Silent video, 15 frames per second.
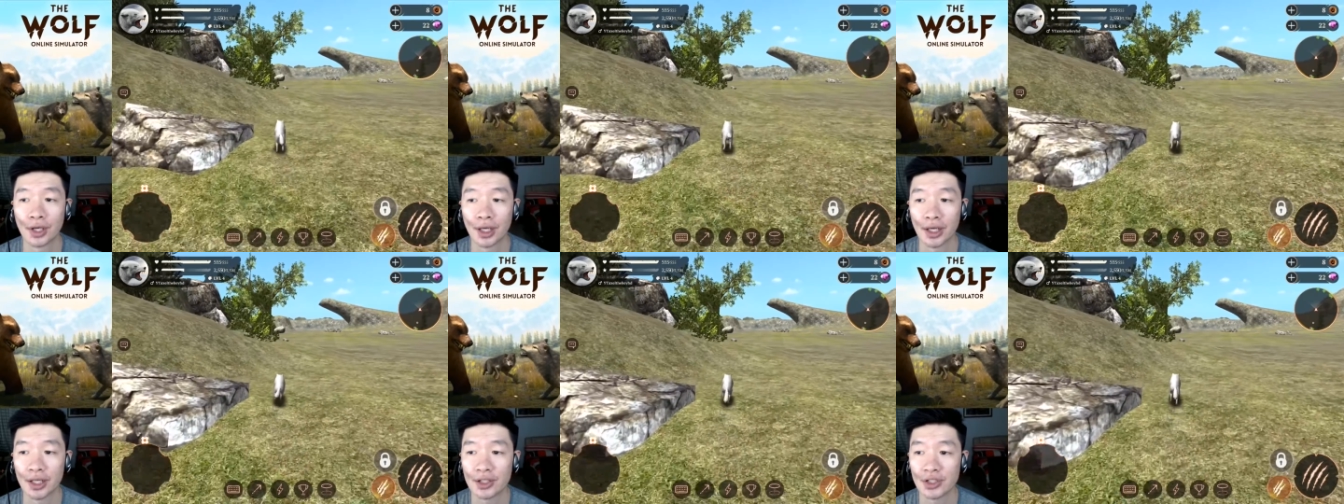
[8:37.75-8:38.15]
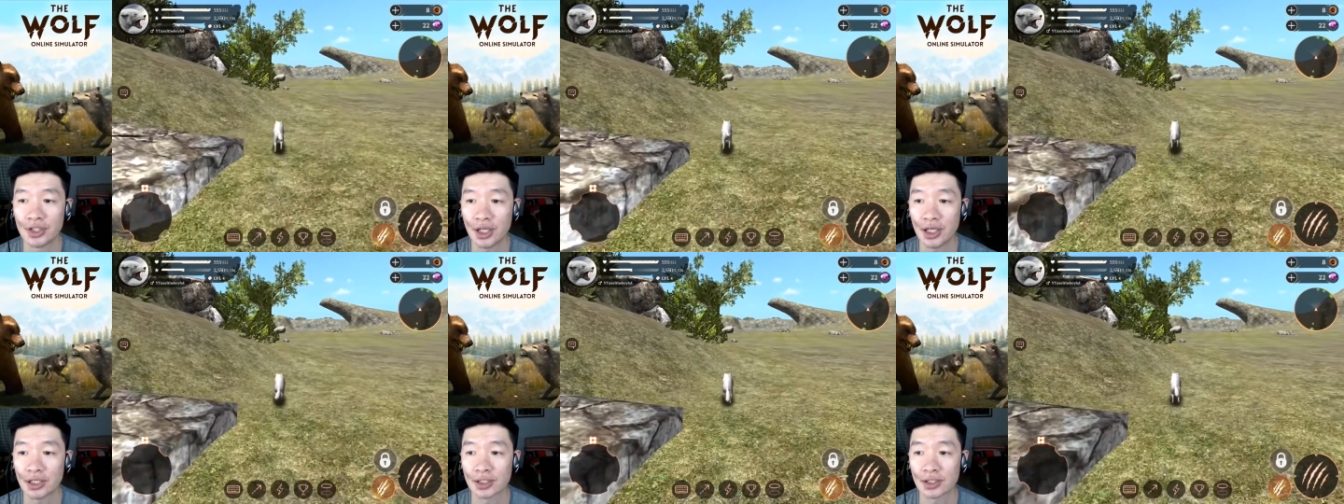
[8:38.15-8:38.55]
And
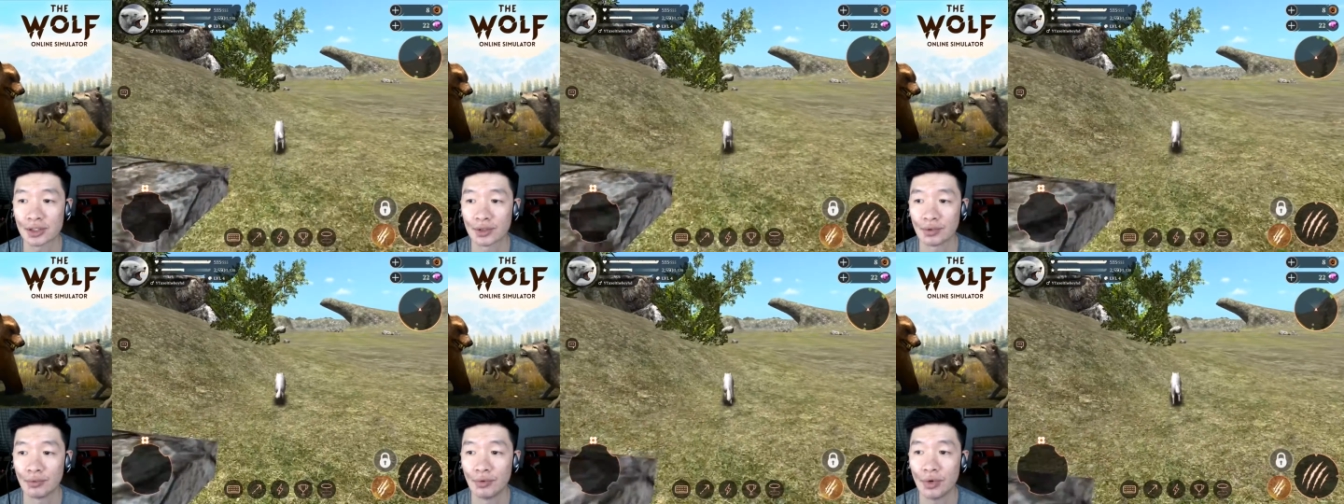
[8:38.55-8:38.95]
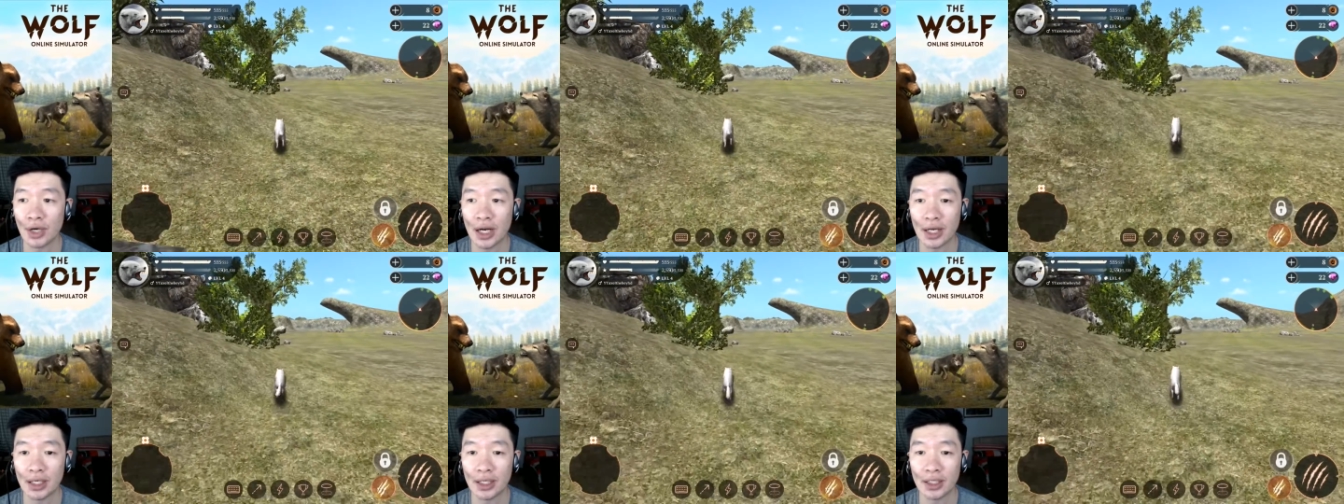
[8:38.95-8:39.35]
just what
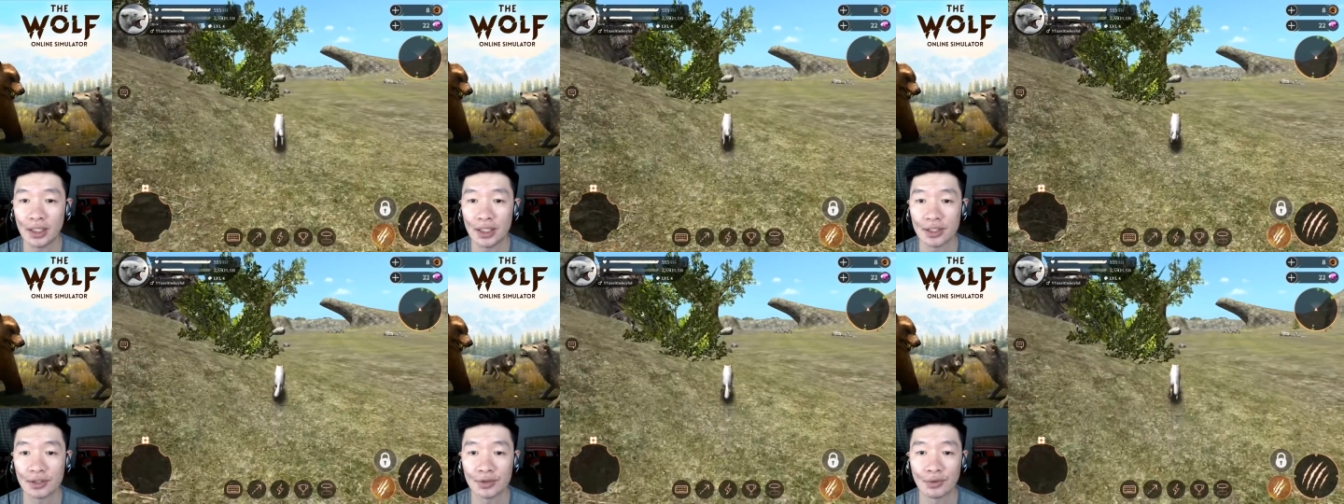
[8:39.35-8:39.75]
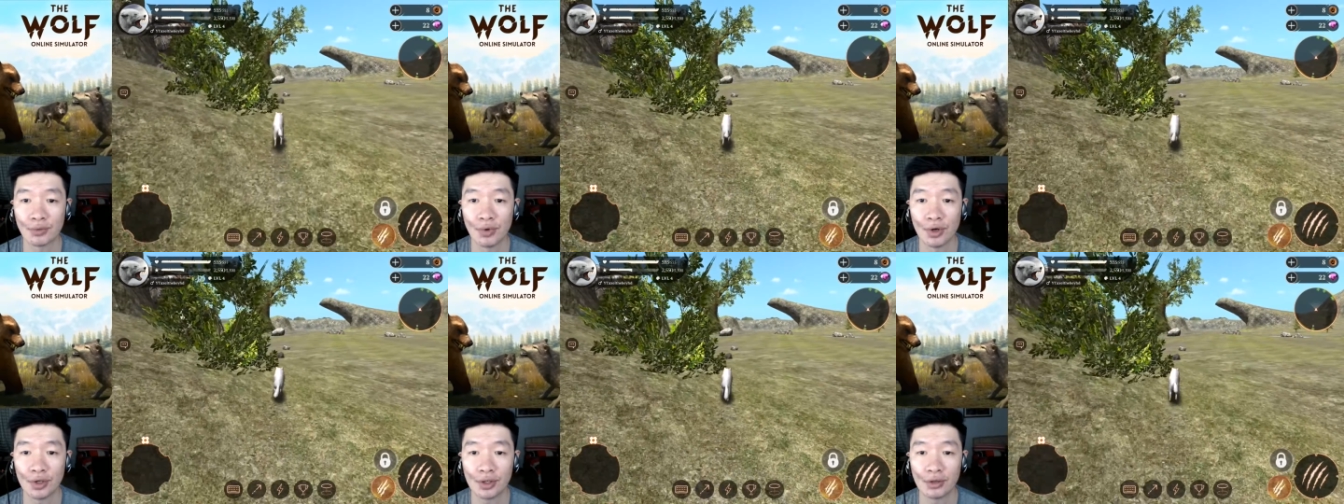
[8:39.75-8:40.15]
I need is to
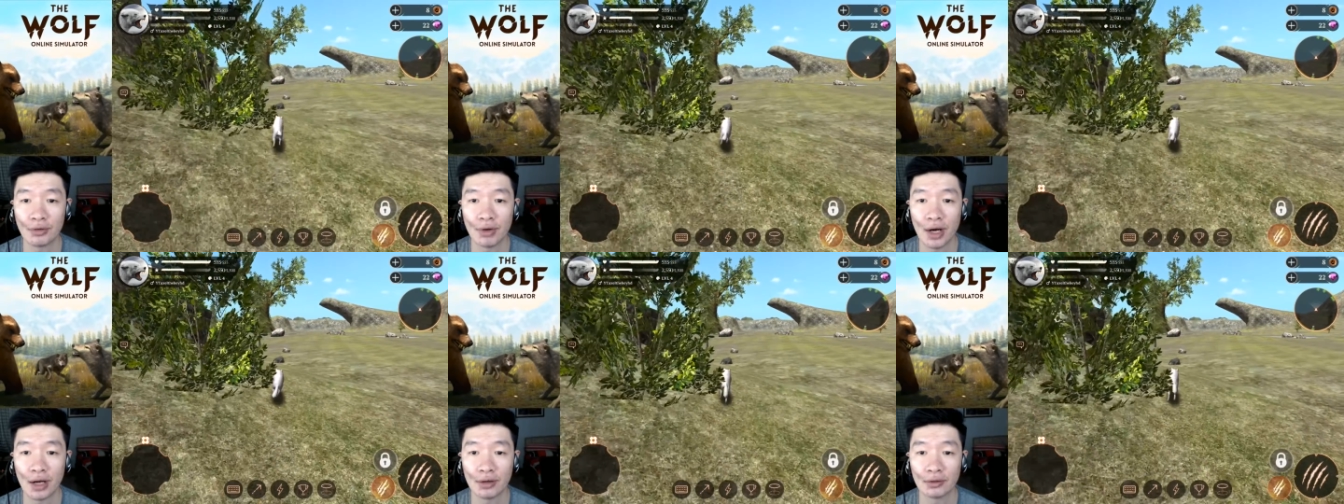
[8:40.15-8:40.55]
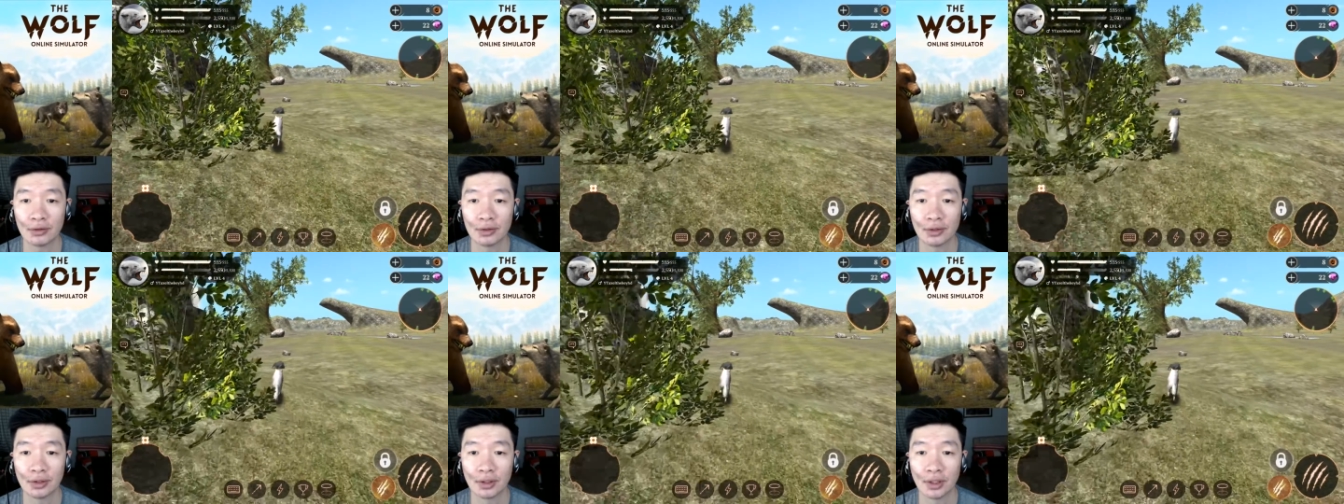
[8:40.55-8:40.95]
wander
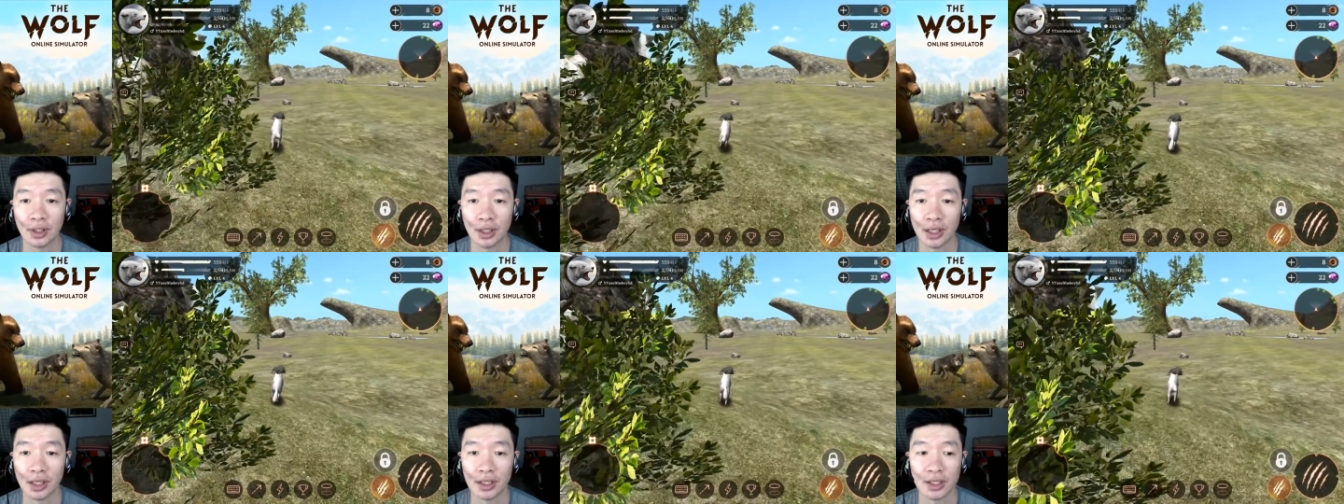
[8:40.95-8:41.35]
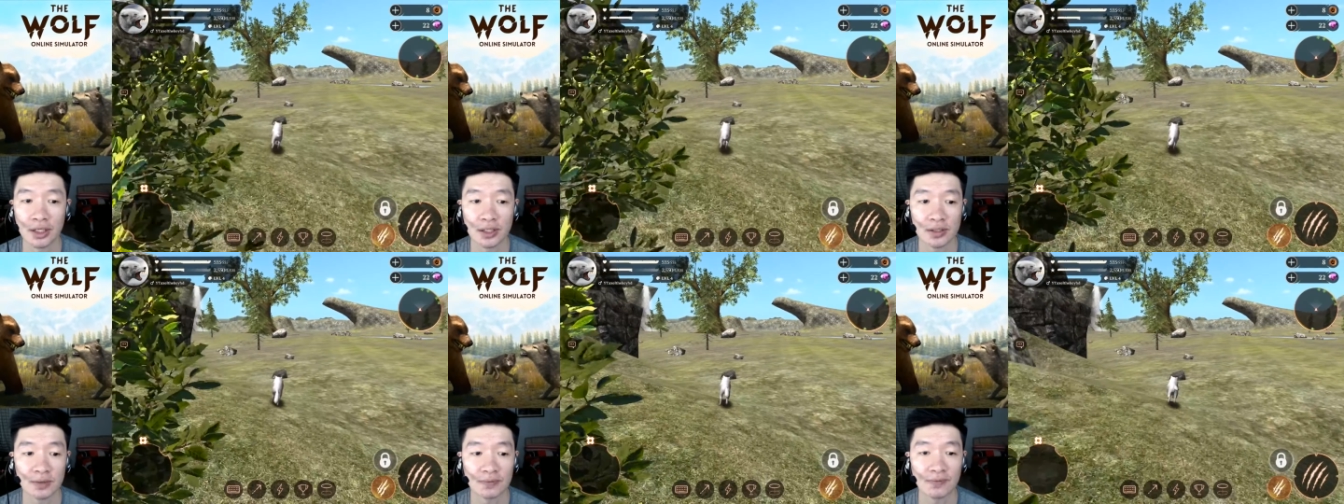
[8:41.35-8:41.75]
around in
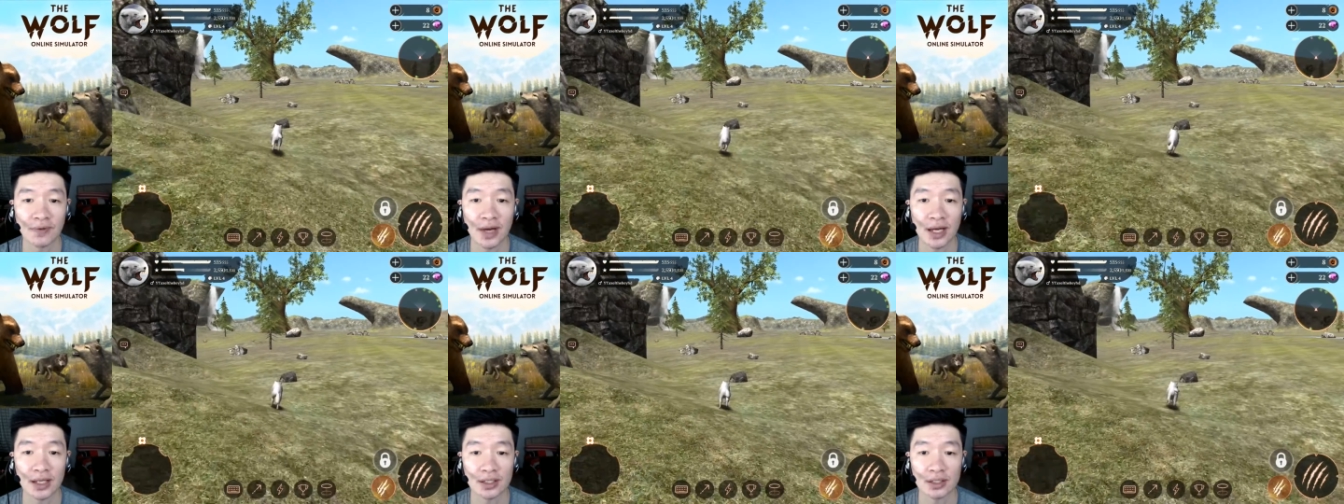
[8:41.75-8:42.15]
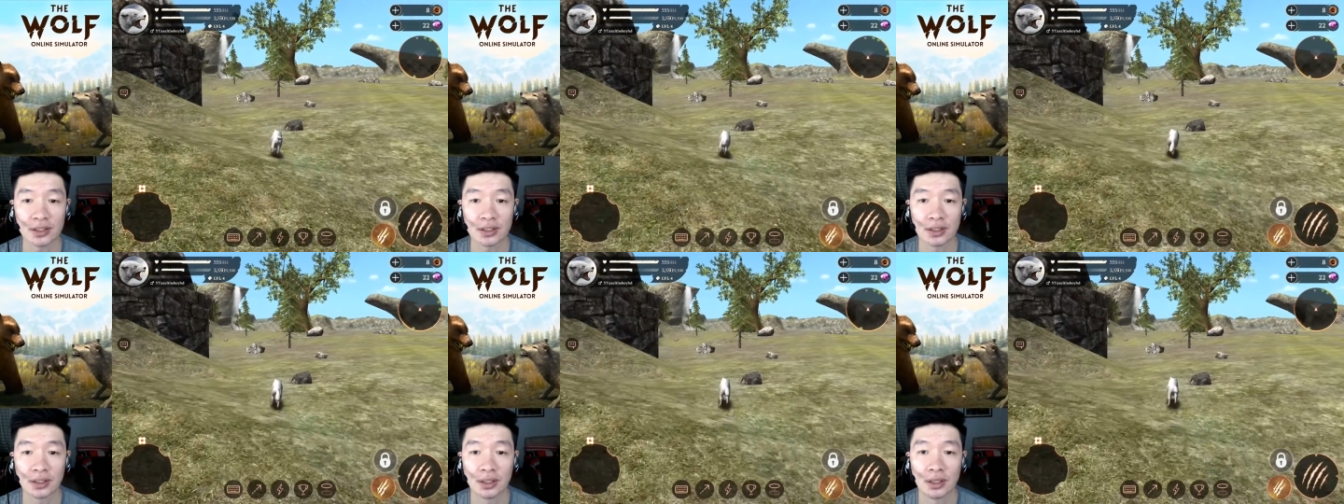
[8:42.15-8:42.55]
this fast.